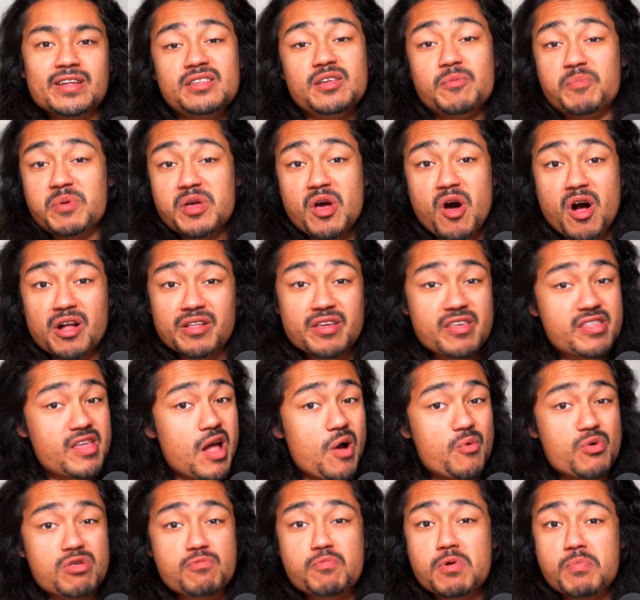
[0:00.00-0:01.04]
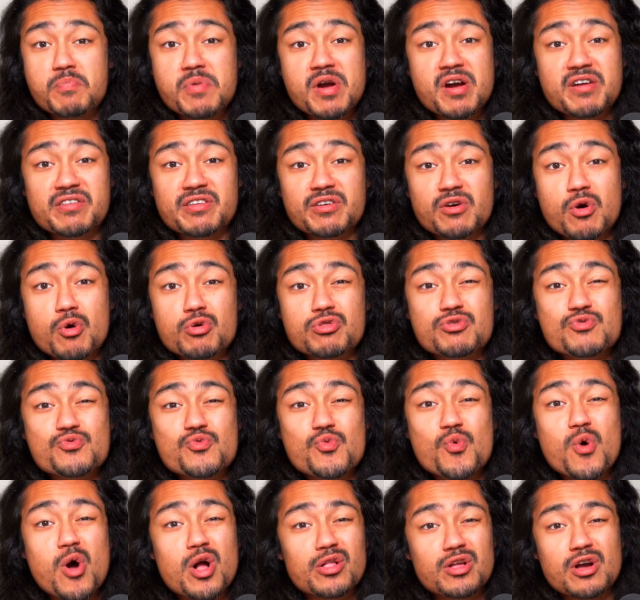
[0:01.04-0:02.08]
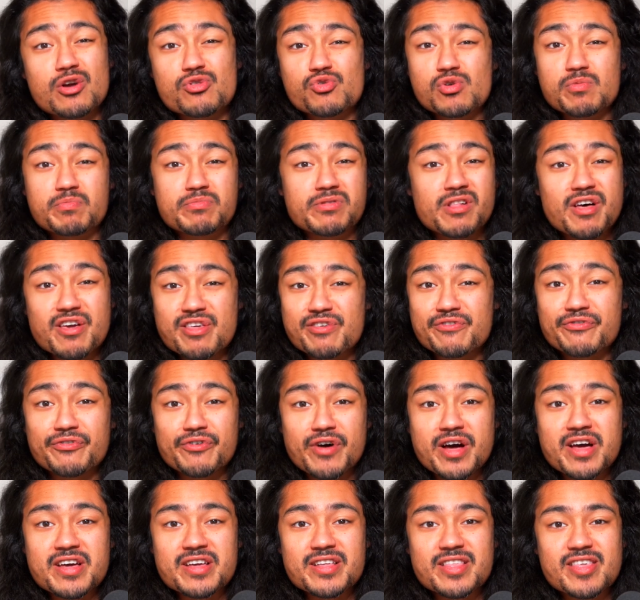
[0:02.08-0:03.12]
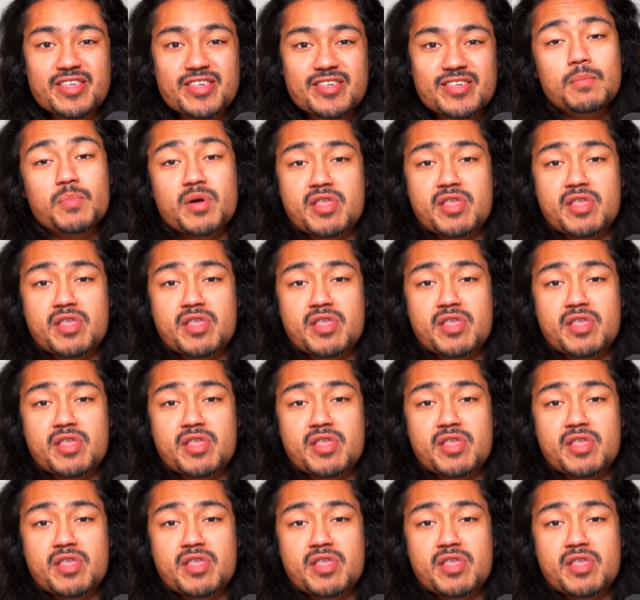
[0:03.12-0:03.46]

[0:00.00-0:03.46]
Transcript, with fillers: To be honest, I was prepared to go through 100 plus fights,